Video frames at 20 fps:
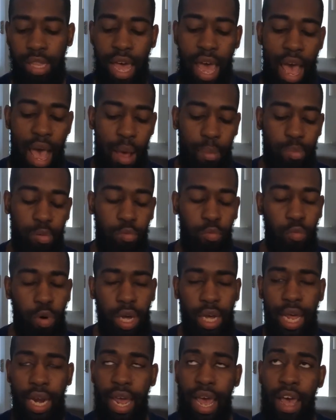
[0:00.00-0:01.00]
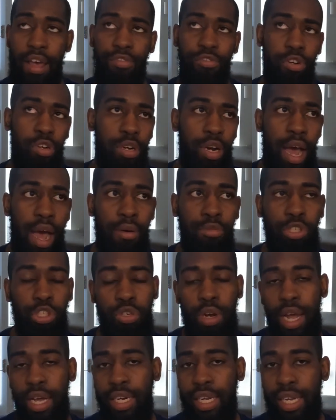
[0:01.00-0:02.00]
the app what kind of effort I was
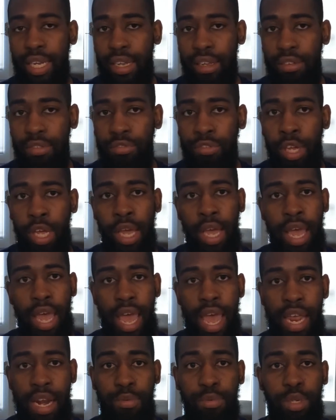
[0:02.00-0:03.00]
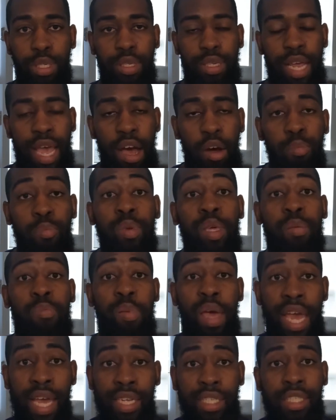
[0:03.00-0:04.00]
trying to give, and it would help me
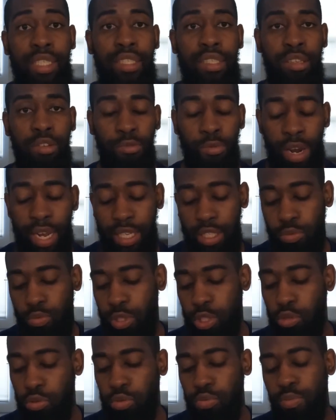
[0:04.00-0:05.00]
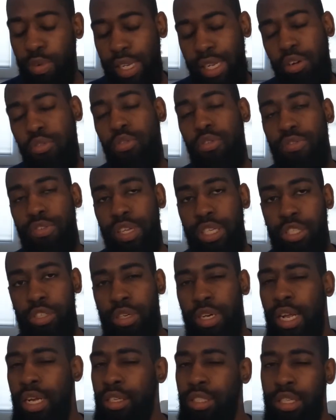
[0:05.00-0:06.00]
pace the race, which was a really cool feature.
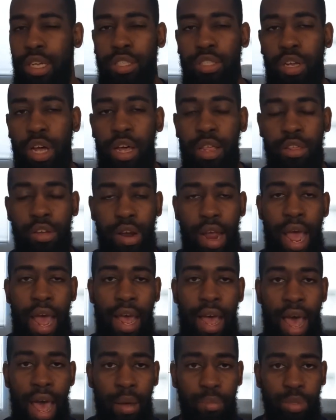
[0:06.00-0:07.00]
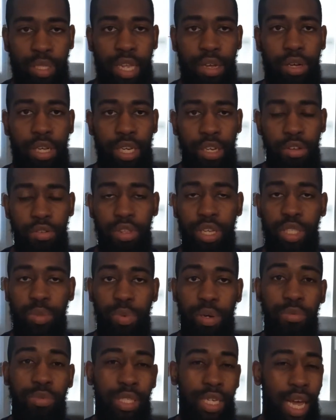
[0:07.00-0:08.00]
And there's other apps that can do this,
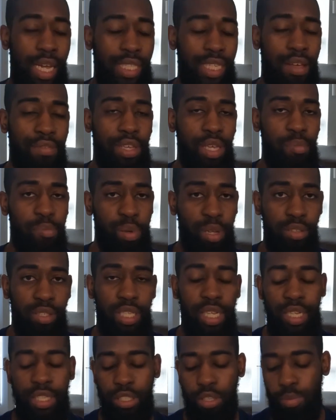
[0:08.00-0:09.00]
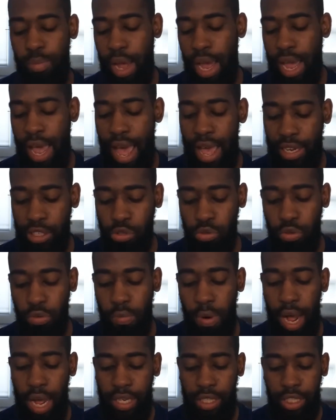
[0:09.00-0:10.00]
but it was nice having it built into my actual
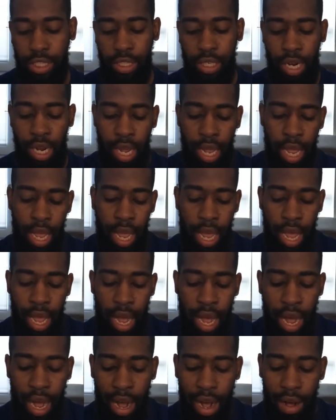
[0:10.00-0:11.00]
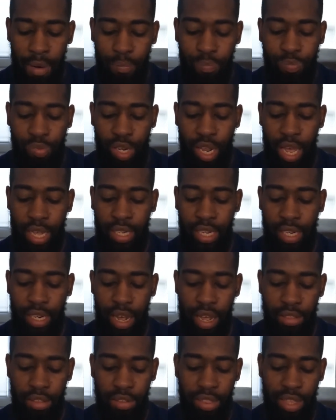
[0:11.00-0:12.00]
watch. And then
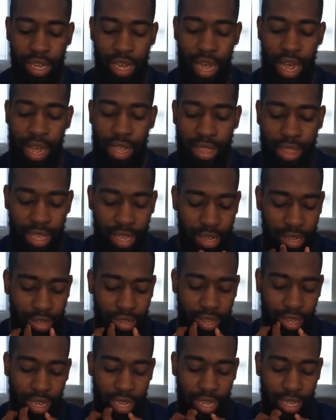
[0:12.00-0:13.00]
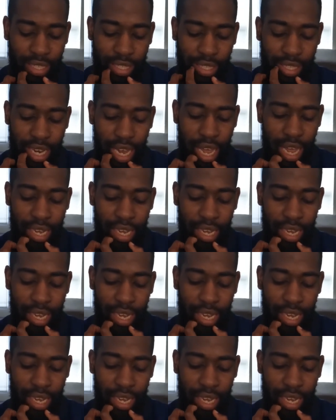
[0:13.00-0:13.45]
the other thing I think is,